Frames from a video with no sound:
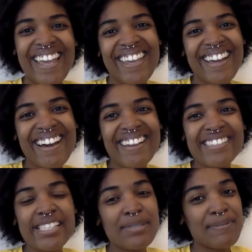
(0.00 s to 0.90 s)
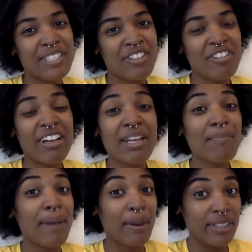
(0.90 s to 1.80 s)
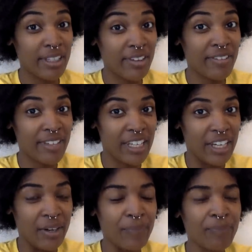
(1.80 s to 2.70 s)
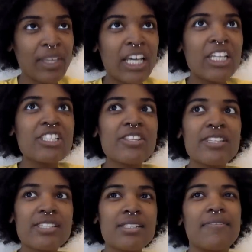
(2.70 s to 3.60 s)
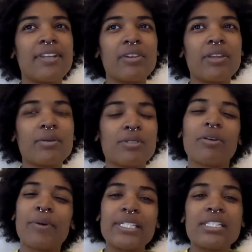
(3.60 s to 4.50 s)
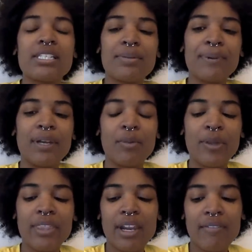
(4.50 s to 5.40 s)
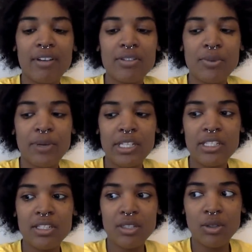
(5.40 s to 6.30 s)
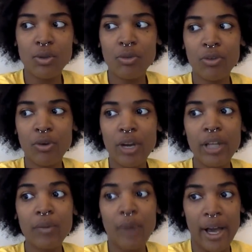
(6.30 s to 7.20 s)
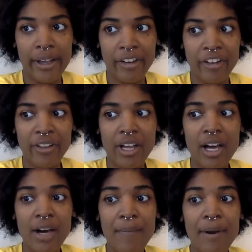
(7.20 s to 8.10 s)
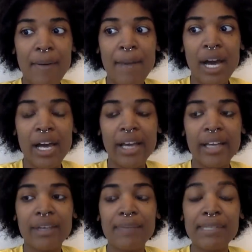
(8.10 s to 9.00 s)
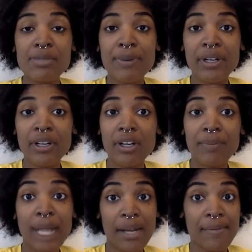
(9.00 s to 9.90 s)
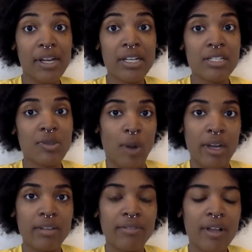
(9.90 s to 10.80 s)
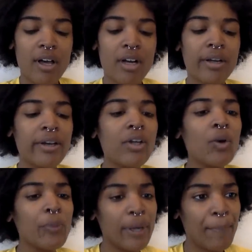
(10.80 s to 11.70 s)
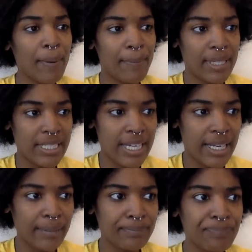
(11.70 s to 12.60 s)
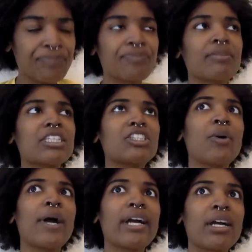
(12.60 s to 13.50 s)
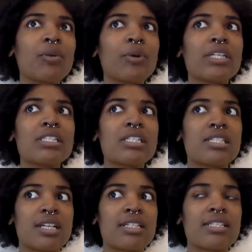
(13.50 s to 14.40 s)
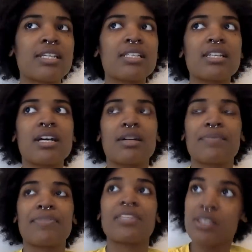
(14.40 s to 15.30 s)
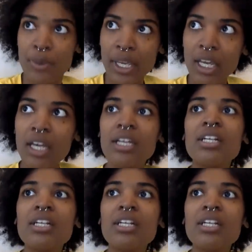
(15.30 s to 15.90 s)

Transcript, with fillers: Hey guys, it's me Seren, back to another video. So this is a video that was requested, but one that I've also wanted to do for a while. Um, my Pittsburgh Black Americans Walking vlog went up on Monday, so I kind of wanted to discuss it um, this week.